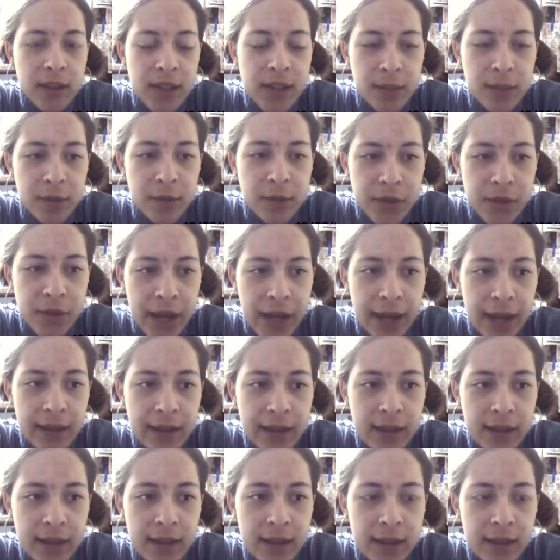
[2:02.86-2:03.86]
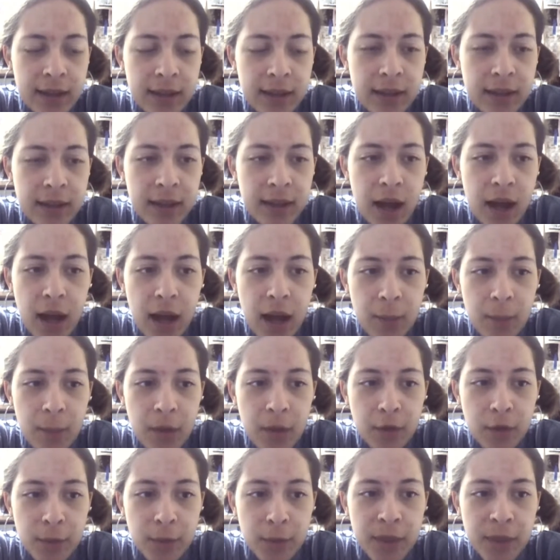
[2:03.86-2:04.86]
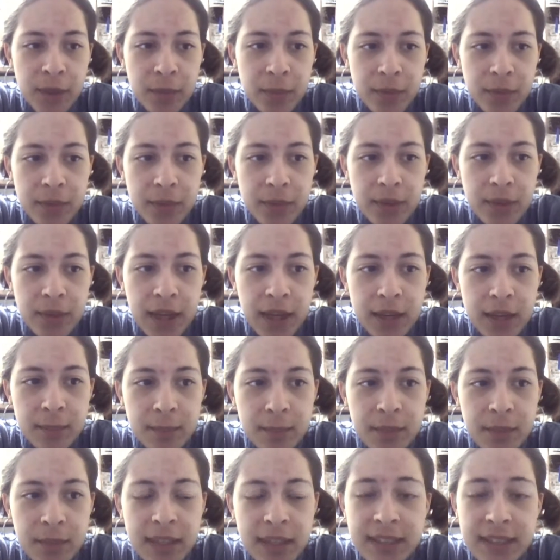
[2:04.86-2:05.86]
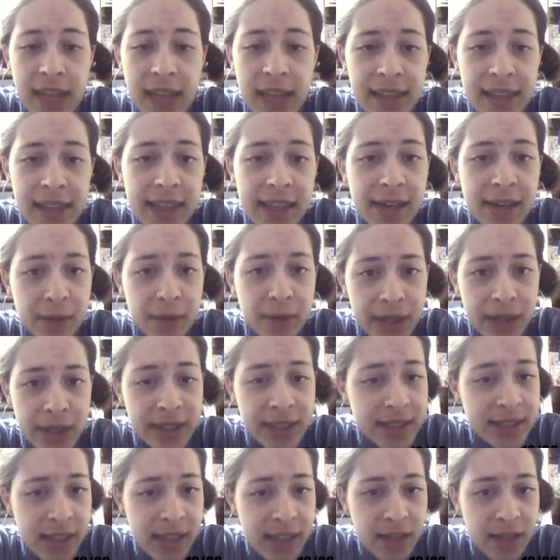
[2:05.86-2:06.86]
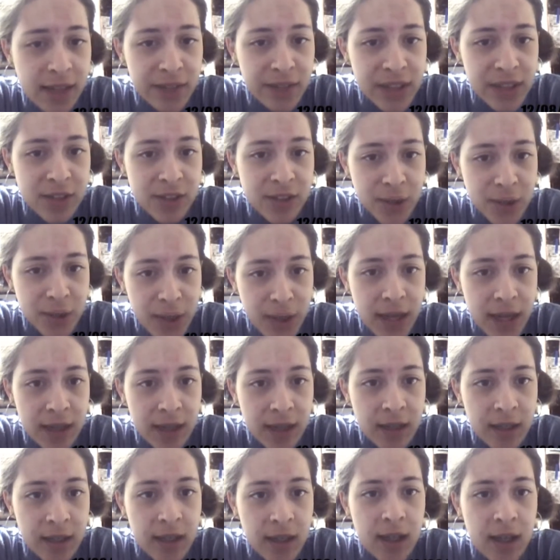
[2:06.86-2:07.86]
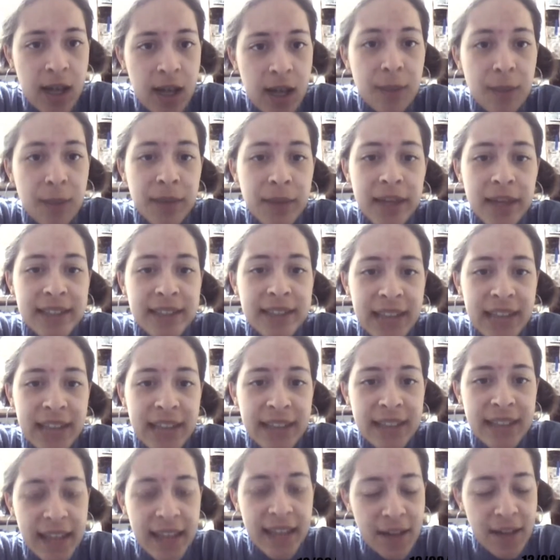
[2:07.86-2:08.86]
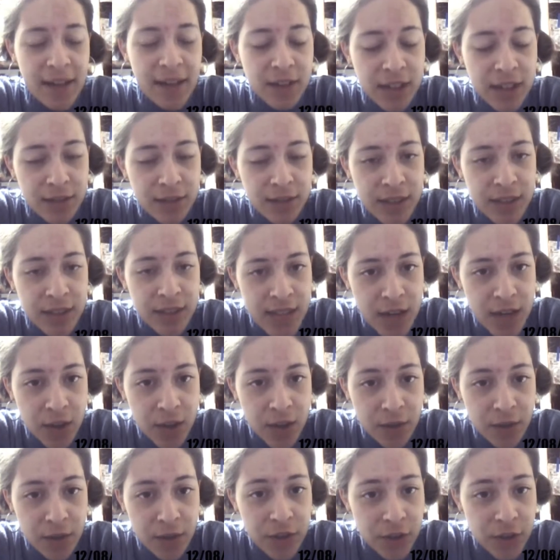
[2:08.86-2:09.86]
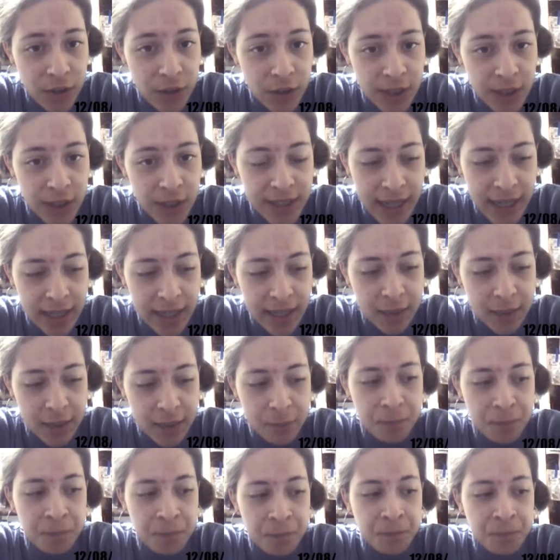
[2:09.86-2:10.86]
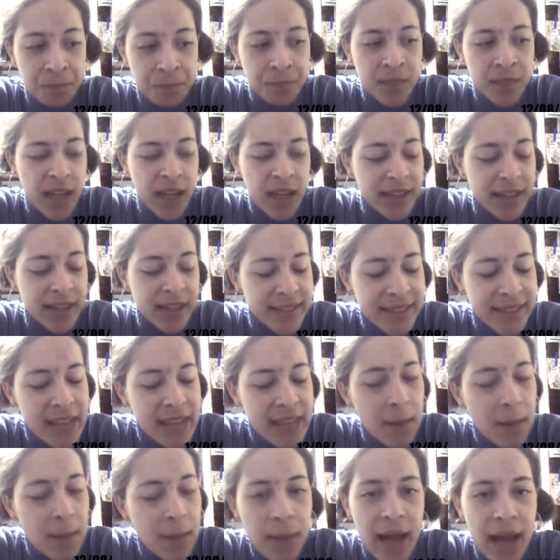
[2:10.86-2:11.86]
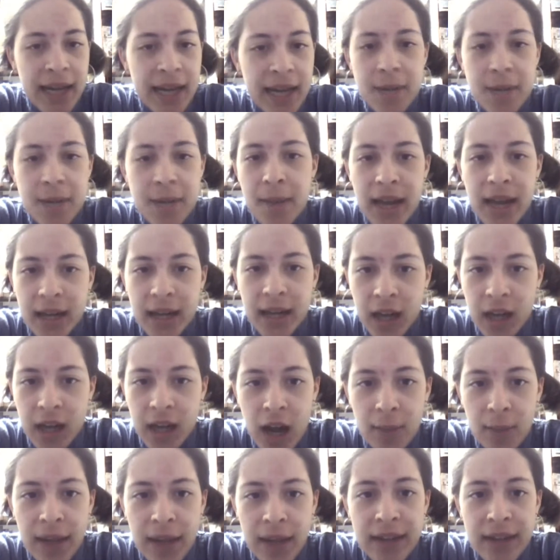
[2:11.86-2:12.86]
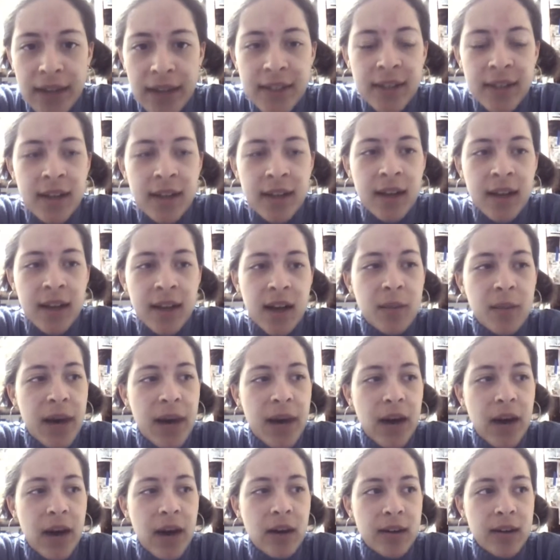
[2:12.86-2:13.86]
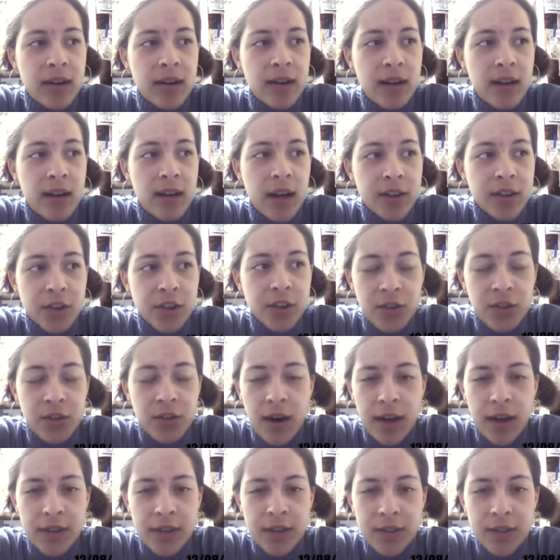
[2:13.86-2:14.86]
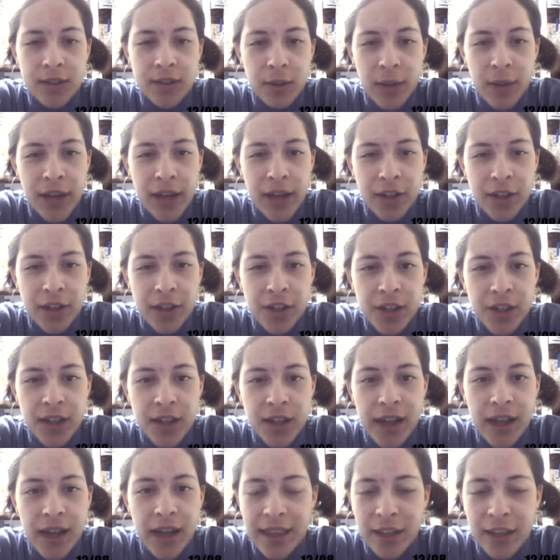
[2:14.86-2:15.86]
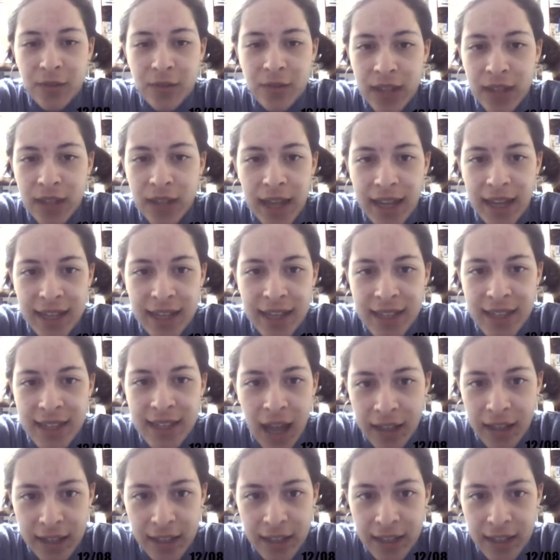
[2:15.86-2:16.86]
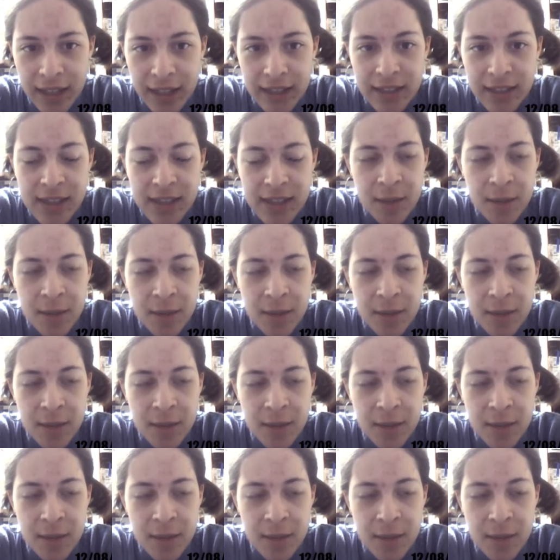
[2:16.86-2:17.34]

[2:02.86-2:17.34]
Tumblr tag over people like being sad that they don't get to see the advanced screening and being sad that they had to live in terror of the Sherlock tag. And somebody made a comment about us crying so much and then relating it to onions.